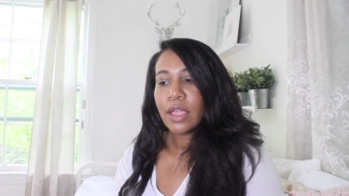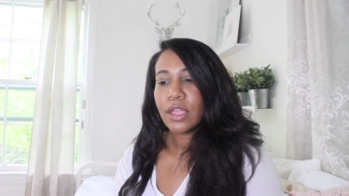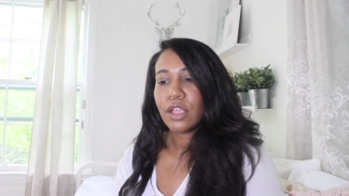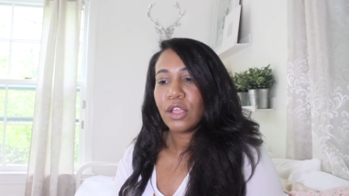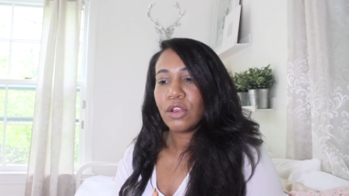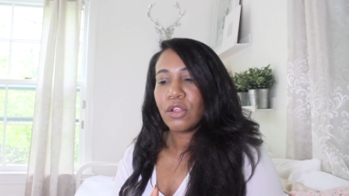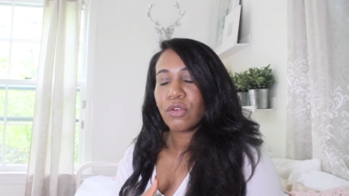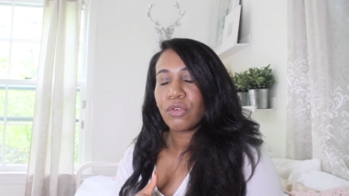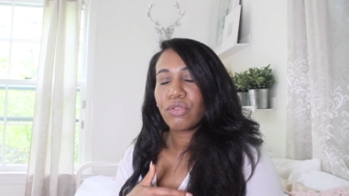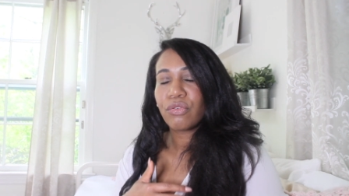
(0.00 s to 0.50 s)

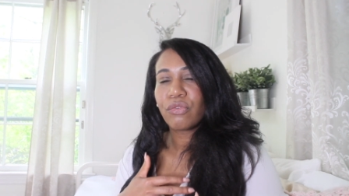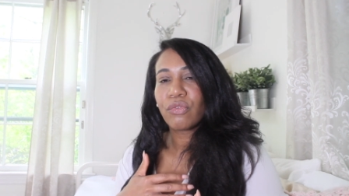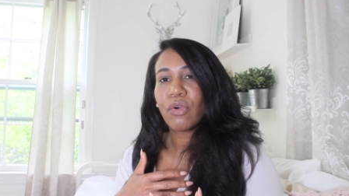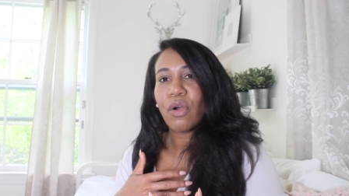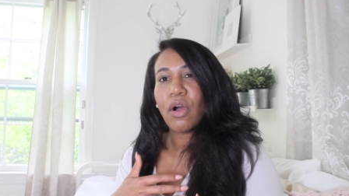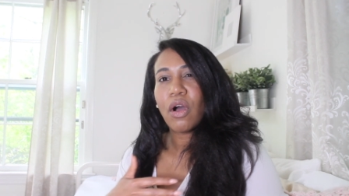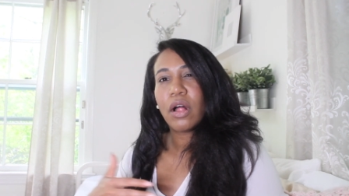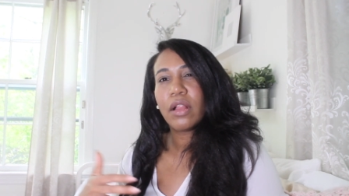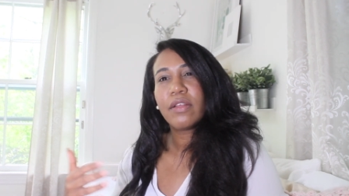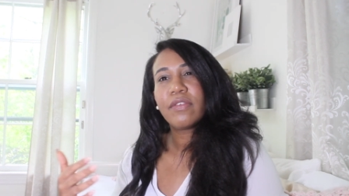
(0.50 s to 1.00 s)
you know, through
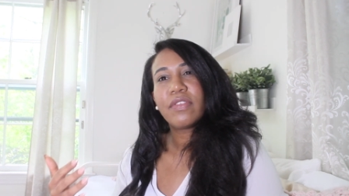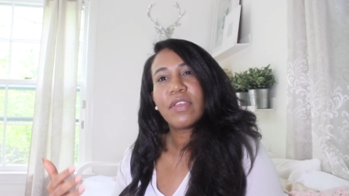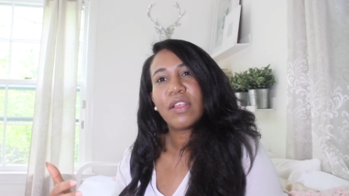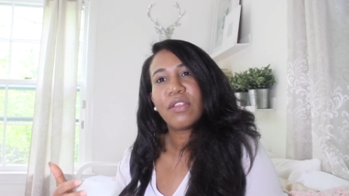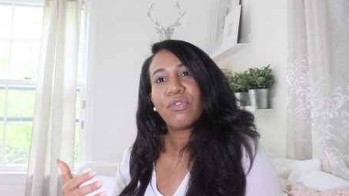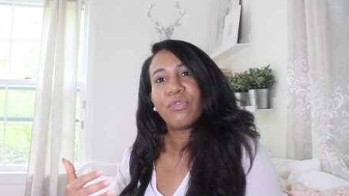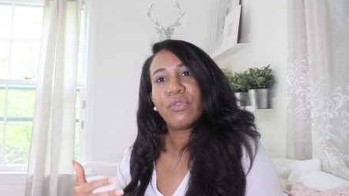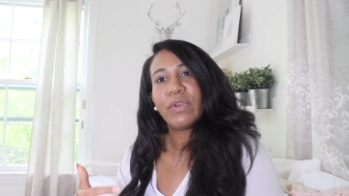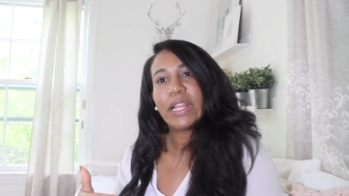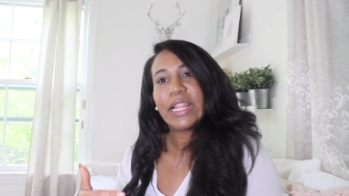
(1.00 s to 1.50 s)
all of
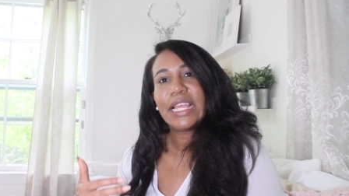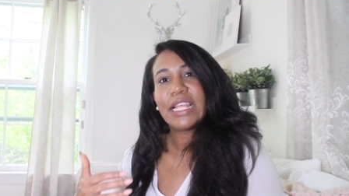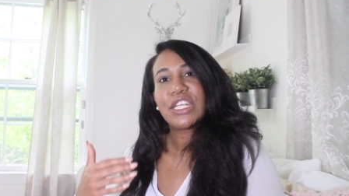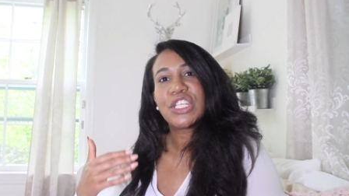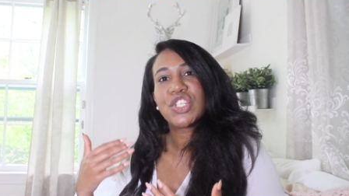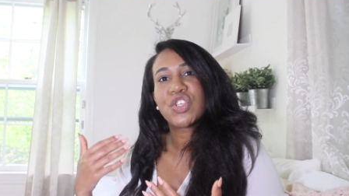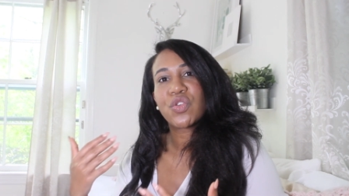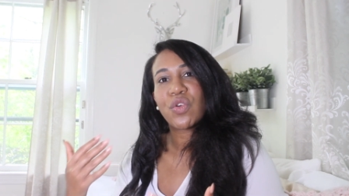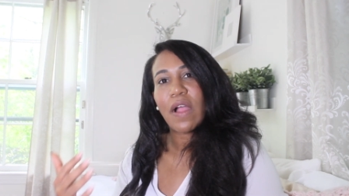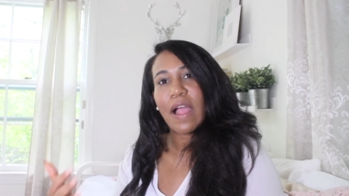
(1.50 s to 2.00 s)
these really
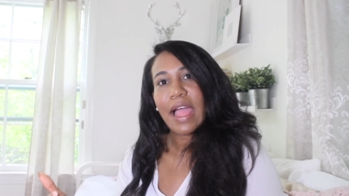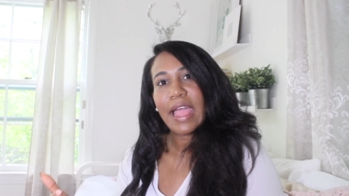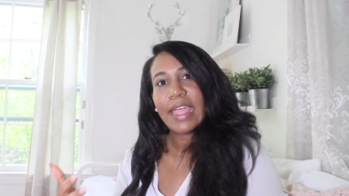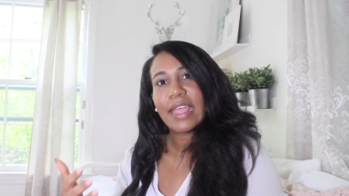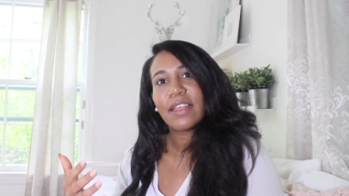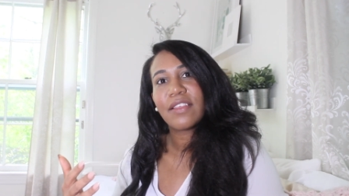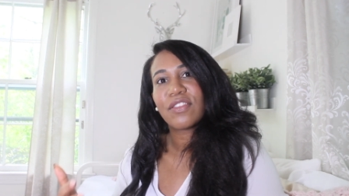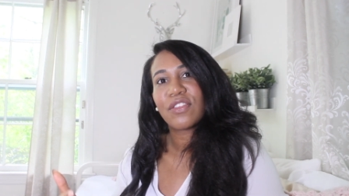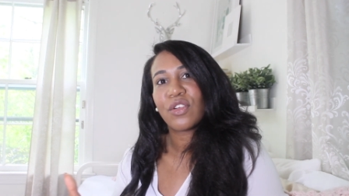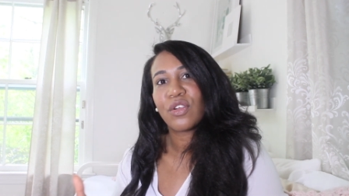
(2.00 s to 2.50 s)

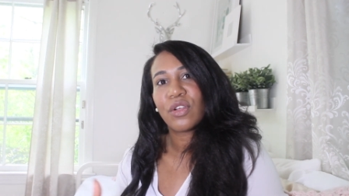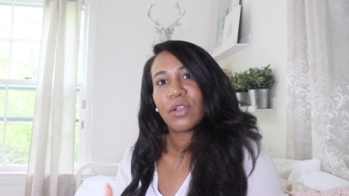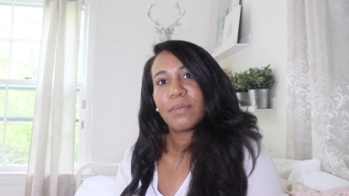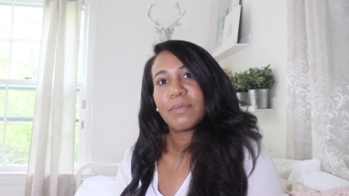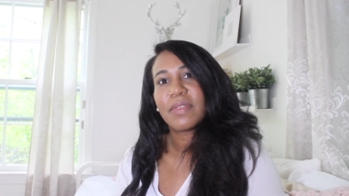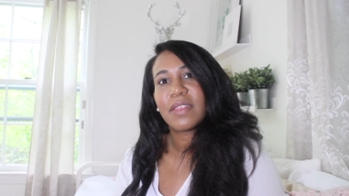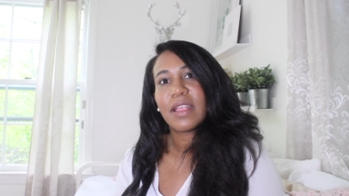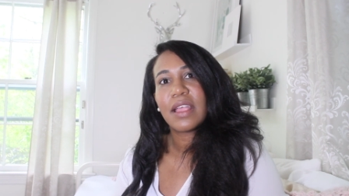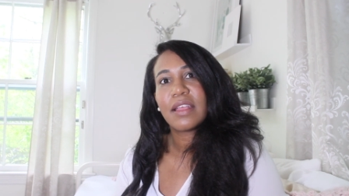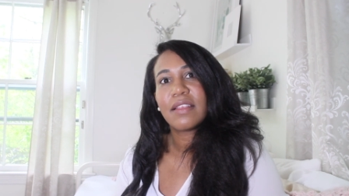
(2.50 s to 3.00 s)
trying
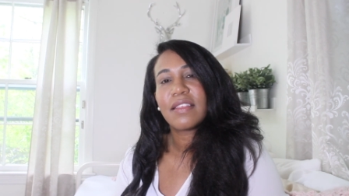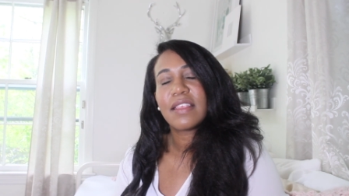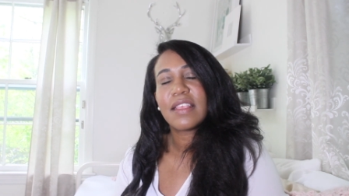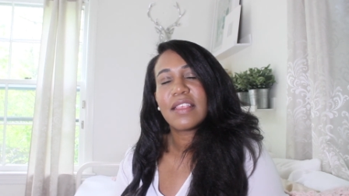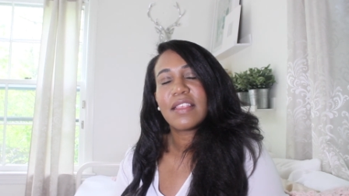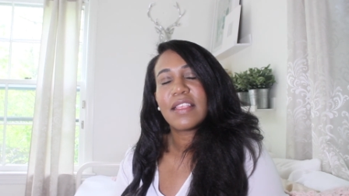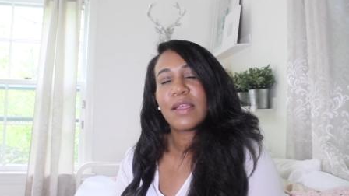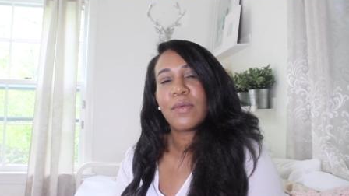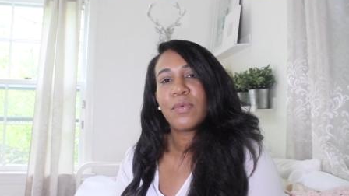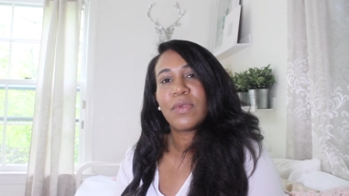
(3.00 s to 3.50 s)

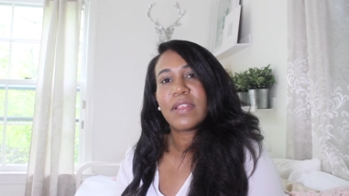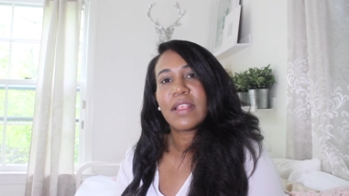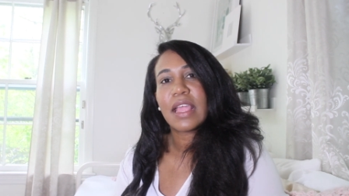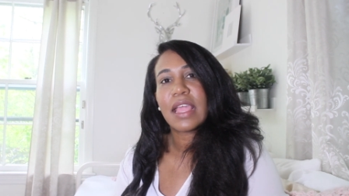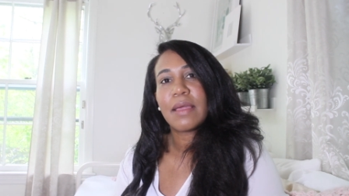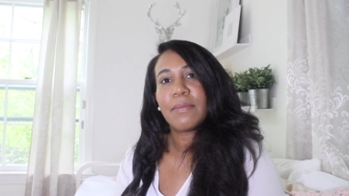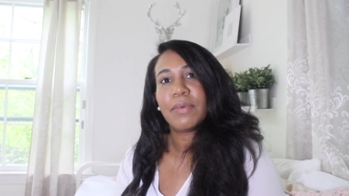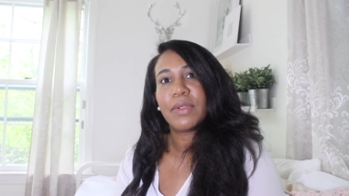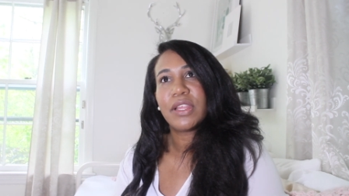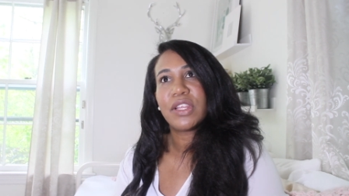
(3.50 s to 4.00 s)
circumstances, he was
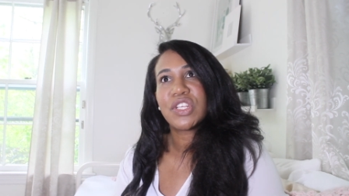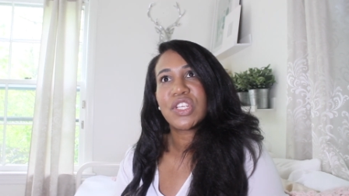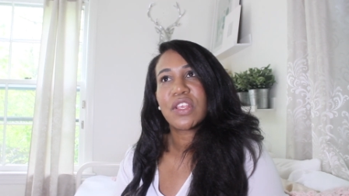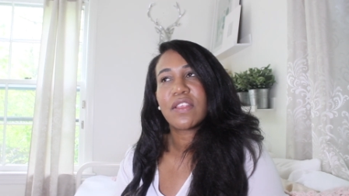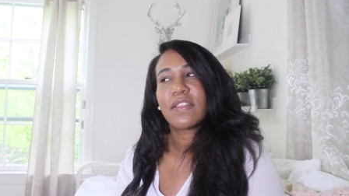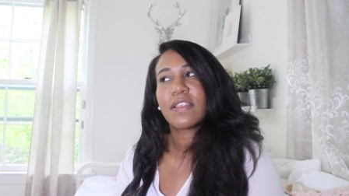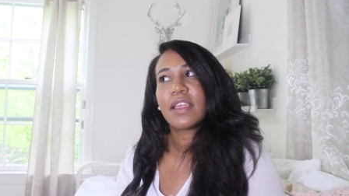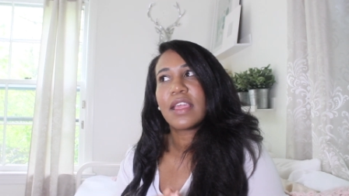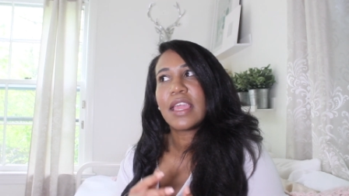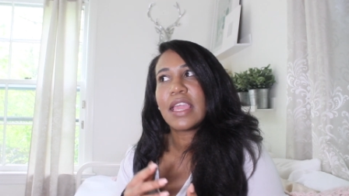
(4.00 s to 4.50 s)
able to
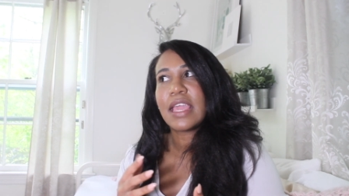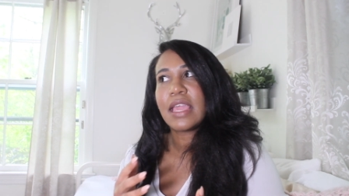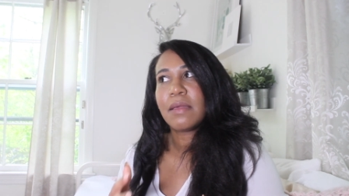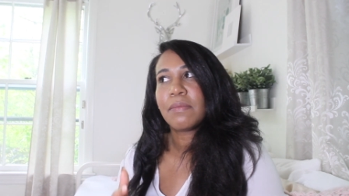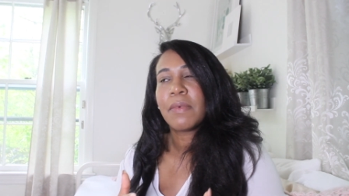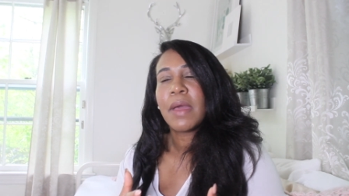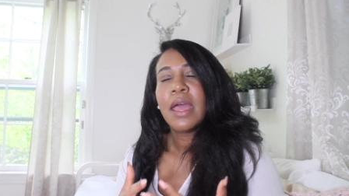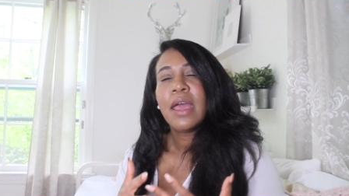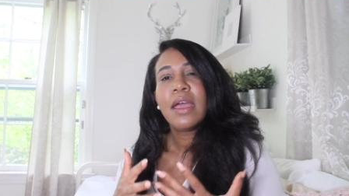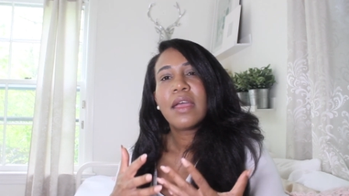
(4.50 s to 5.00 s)
just
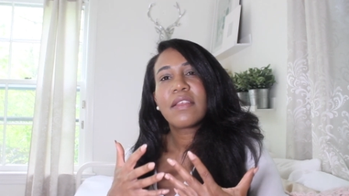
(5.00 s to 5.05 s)
keep